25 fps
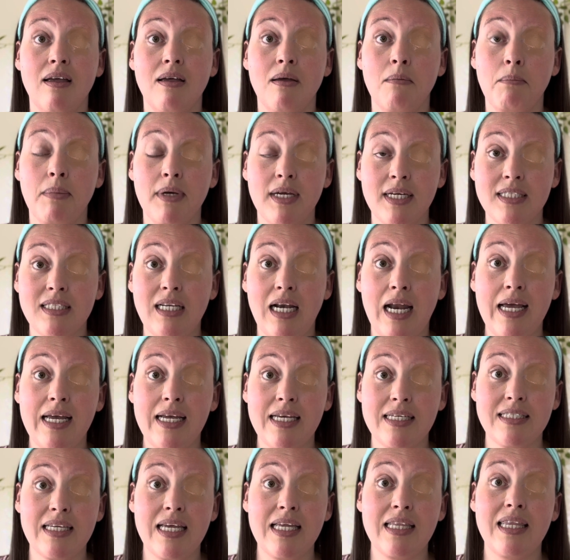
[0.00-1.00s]
Because like
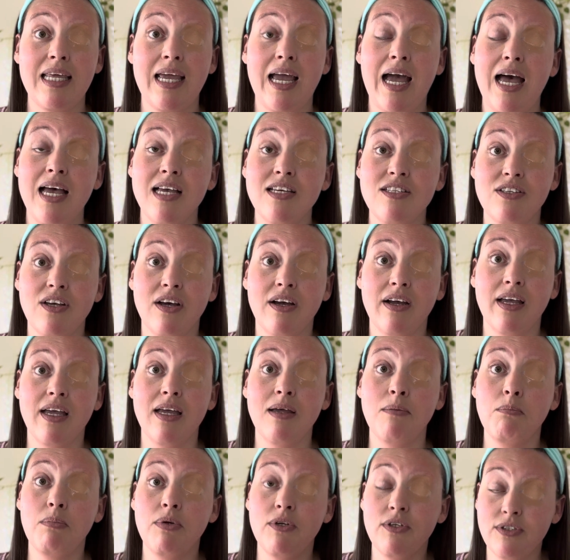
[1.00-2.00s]
I said, the eye
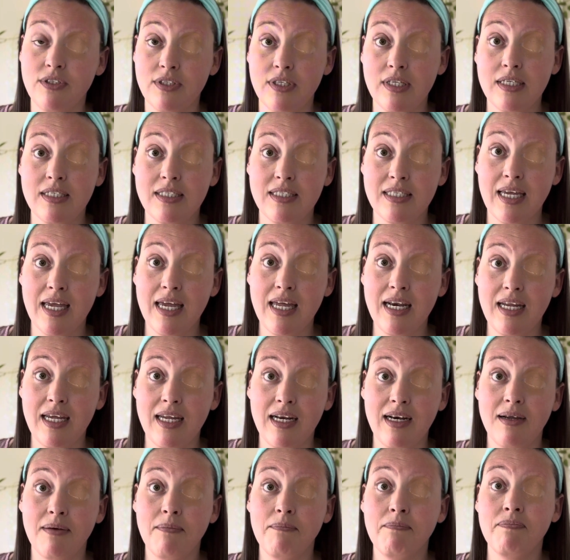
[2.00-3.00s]
socket pulls the skin
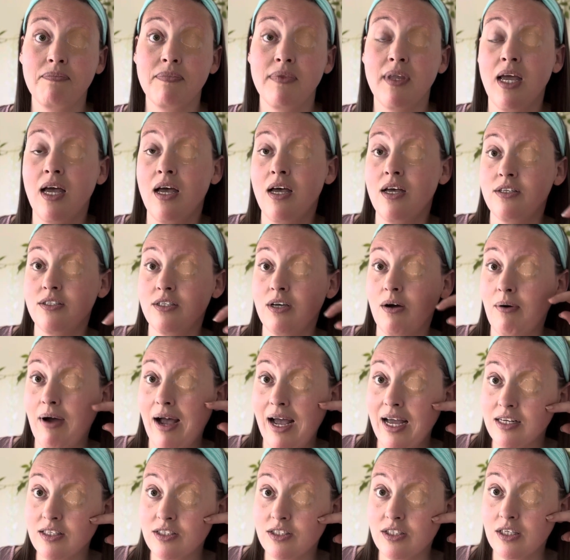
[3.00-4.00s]
in. So
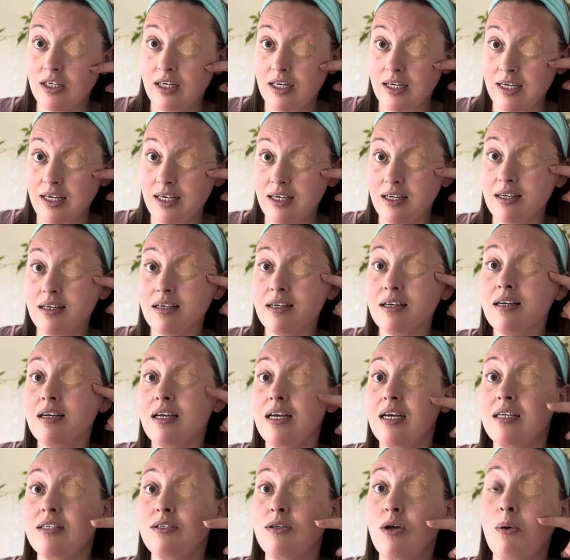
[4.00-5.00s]
actually,
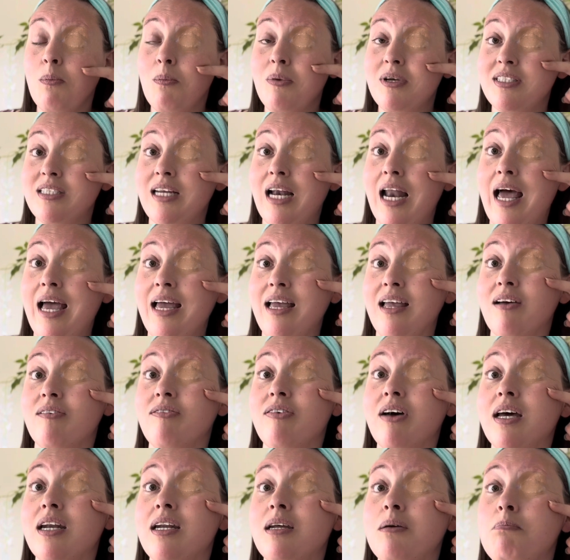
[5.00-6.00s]
it's almost like I've
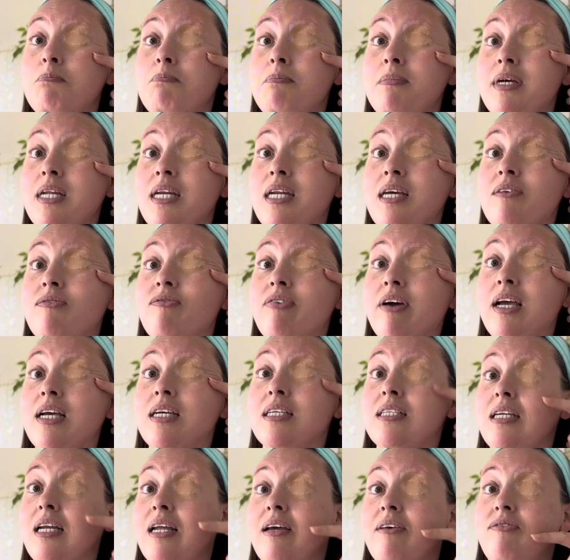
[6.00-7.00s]
had a mini
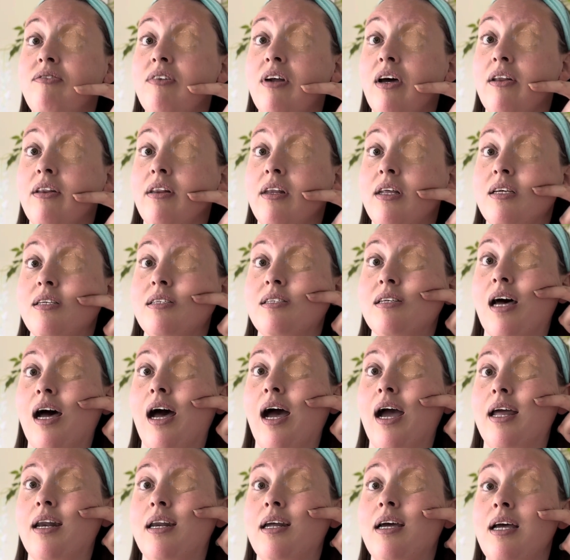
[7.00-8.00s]
facelift on this
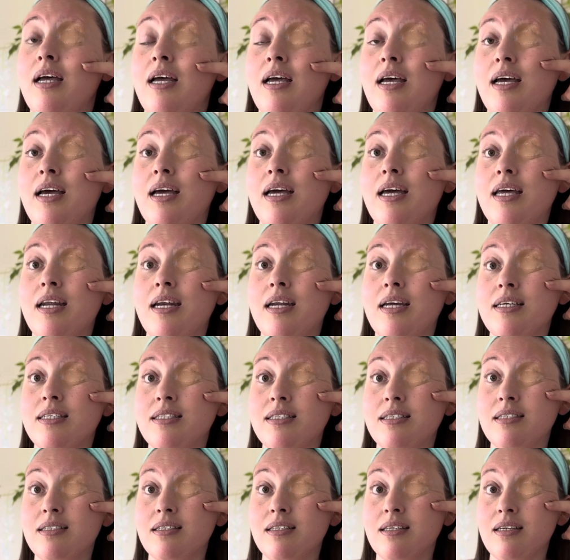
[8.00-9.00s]
side, and
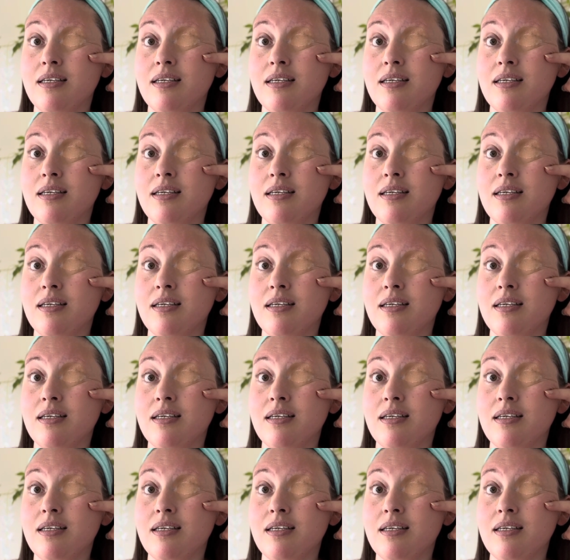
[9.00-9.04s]
it's